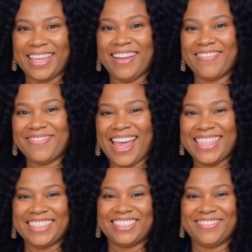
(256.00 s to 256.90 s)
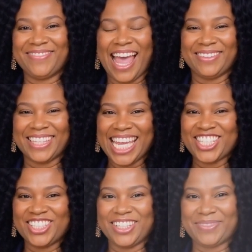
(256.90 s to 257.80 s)
Faith is the
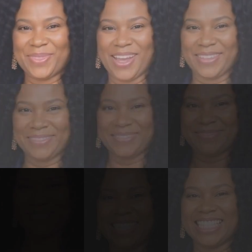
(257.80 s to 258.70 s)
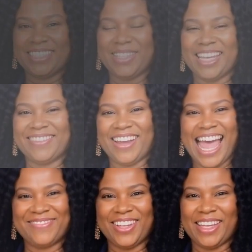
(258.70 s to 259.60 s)
foundation of wealth. Let's look at a
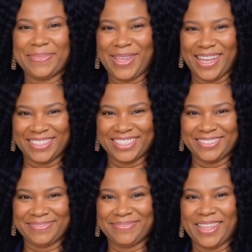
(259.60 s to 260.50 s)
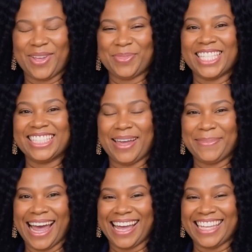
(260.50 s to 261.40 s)
5-year comparison. A retail
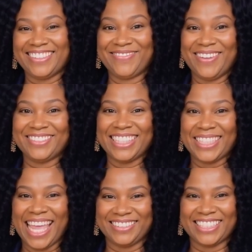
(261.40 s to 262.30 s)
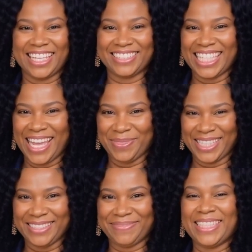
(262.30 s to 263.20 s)
buyer has $15,000 in
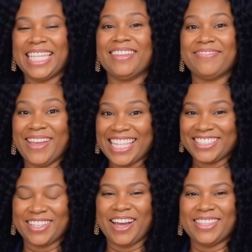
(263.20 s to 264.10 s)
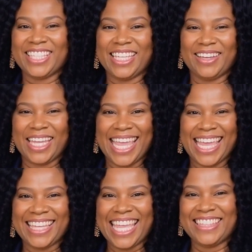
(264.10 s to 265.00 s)
equity. Investor, on the other
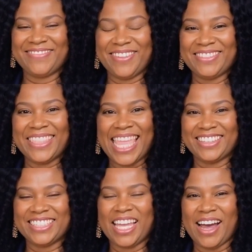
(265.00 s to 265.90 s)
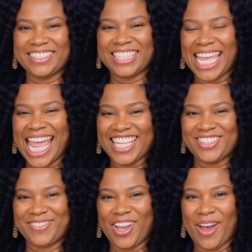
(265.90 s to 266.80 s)
hand, has $50,000 in
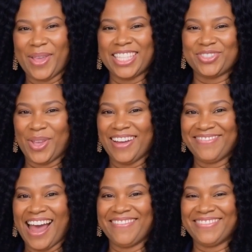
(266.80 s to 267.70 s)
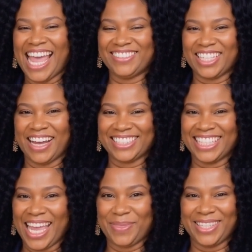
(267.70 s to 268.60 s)
cash flow and $25,000
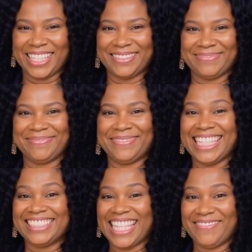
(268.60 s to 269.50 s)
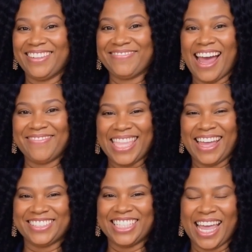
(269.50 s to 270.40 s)
in equity. That's
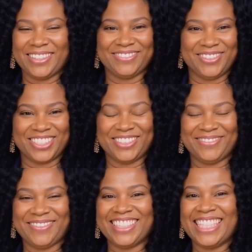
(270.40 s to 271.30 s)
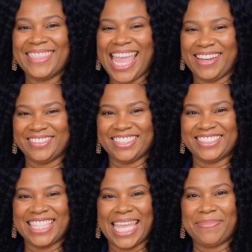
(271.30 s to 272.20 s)
$75,000 versus $15,000.
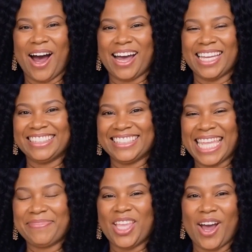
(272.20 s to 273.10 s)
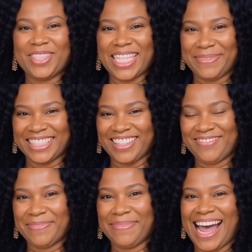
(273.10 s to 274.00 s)
Same market, same loan limit,
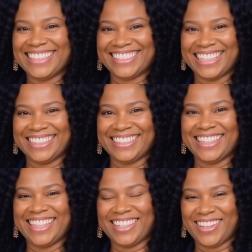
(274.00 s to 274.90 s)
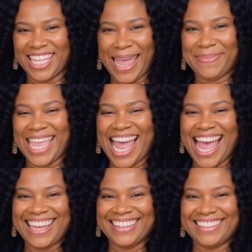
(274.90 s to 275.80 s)
different mindset. You're not
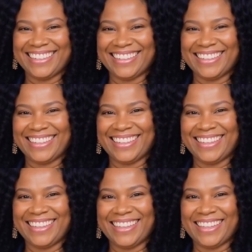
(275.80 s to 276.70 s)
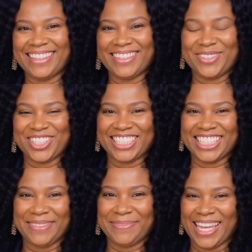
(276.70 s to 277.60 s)
behind. You just
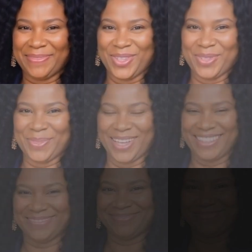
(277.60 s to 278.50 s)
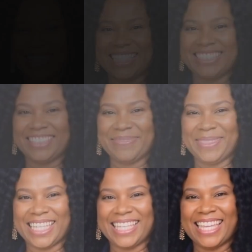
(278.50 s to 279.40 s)
need a better blueprint. Listen to
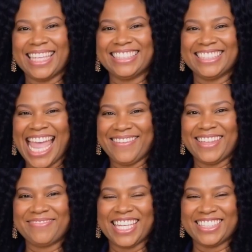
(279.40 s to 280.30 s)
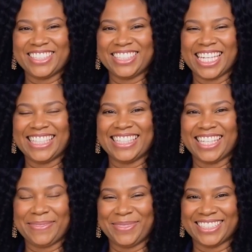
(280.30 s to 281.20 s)
me. Savvy investors study the
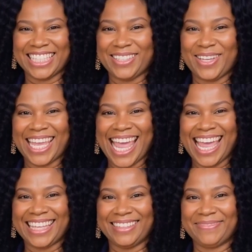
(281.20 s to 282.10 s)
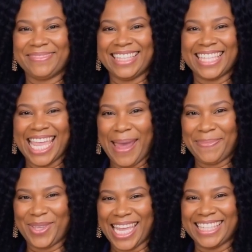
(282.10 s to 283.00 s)
numbers. They look at
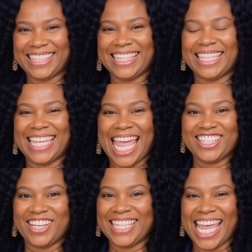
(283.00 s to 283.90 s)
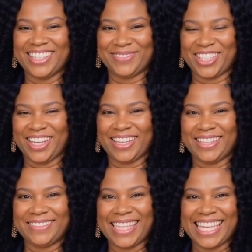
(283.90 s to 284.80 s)
cap rate, cash on cash return,
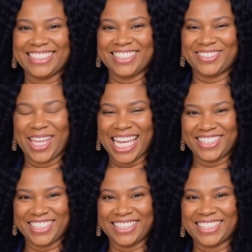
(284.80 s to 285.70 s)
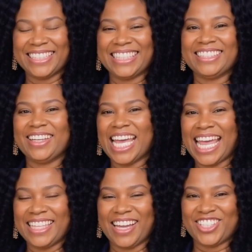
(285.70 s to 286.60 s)
exit strategies. These are
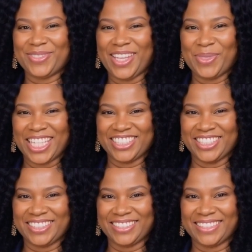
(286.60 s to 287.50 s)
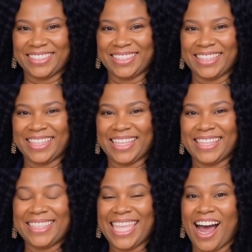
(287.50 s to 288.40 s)
not luxury questions.
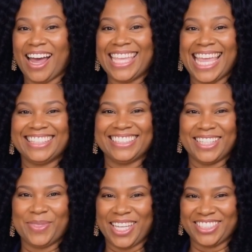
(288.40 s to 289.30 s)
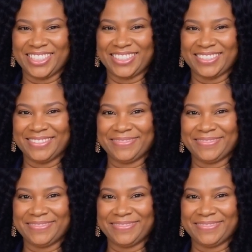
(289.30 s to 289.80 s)
They are legacy questions.